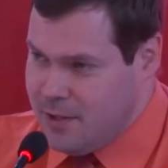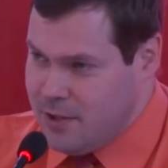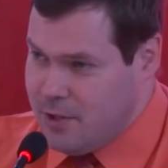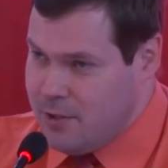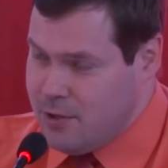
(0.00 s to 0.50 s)

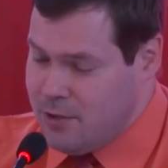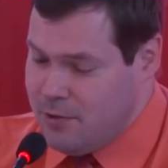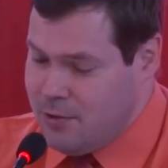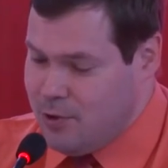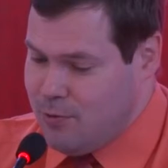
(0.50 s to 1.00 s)
Since
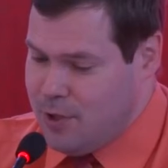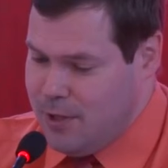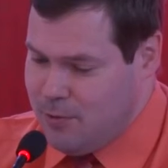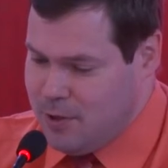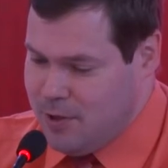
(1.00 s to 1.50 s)

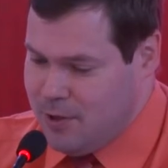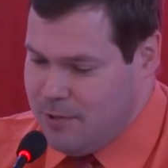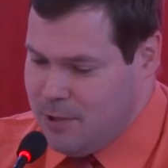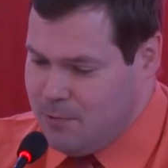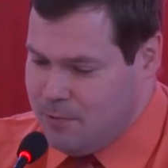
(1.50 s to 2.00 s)

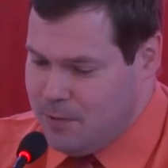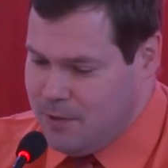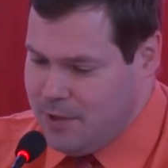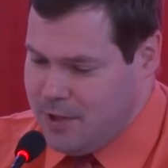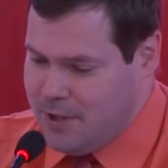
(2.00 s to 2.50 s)

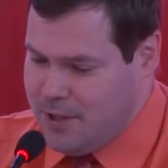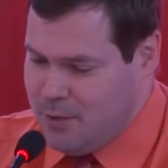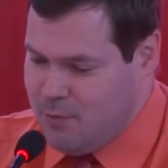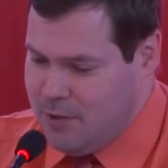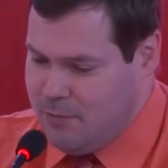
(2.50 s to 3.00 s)
2012, he
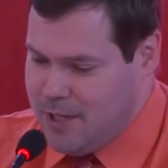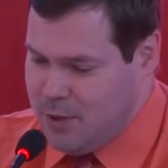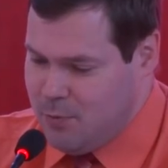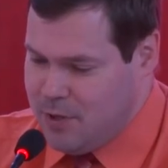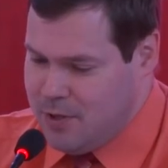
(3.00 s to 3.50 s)
has been
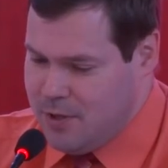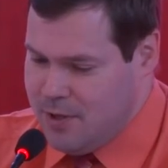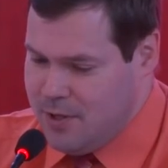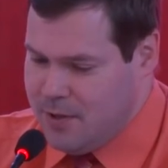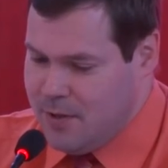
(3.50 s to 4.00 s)
vice
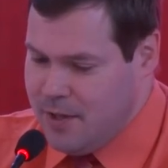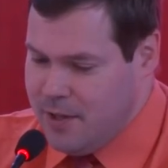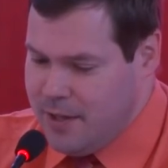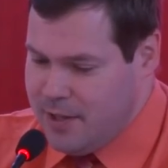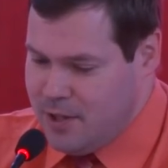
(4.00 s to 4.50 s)
president
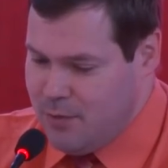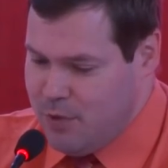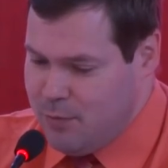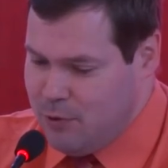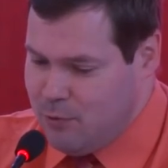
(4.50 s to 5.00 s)
at the
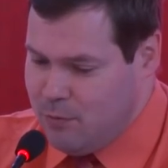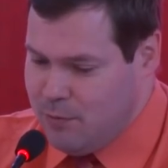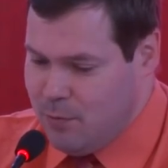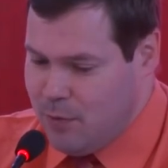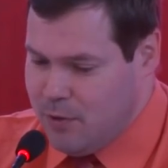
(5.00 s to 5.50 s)
People
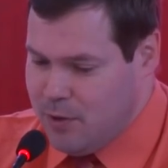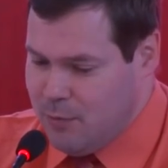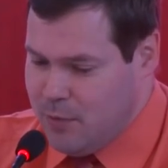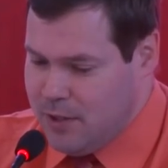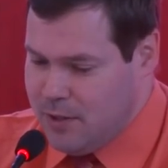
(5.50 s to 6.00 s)

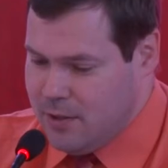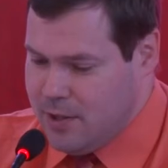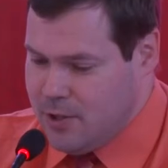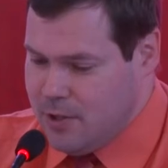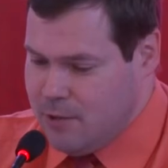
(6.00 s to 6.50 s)
Program
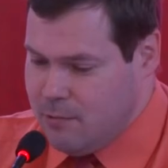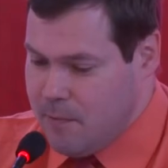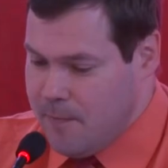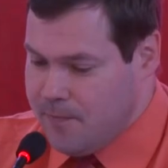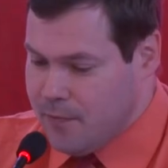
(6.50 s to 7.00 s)
International.
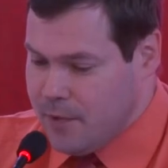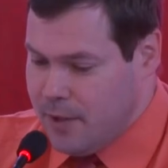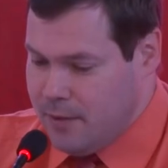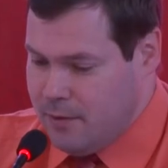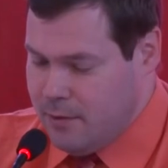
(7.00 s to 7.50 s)

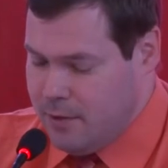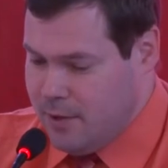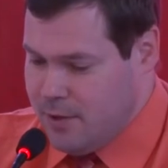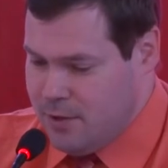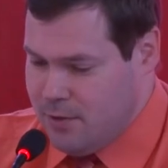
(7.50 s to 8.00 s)

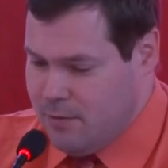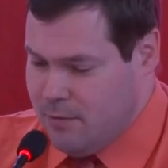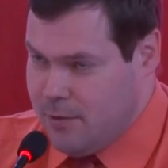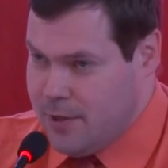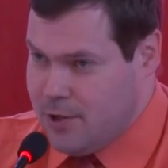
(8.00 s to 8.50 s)
It is
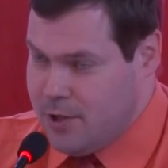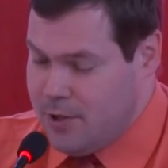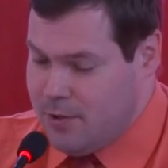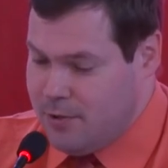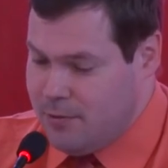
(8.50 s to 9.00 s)
a
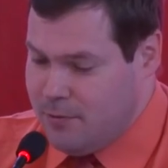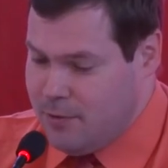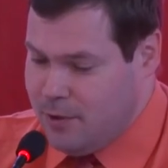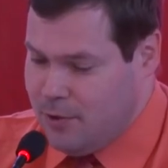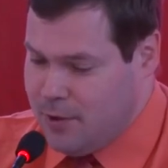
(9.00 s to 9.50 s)
registered
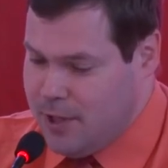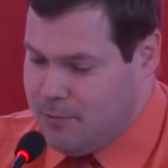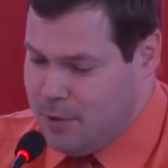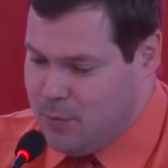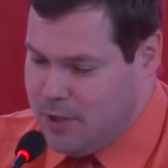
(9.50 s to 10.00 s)

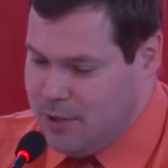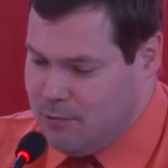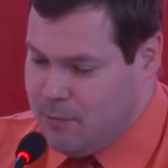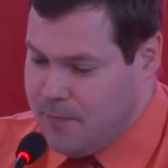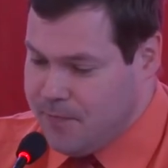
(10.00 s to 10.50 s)
non-governmental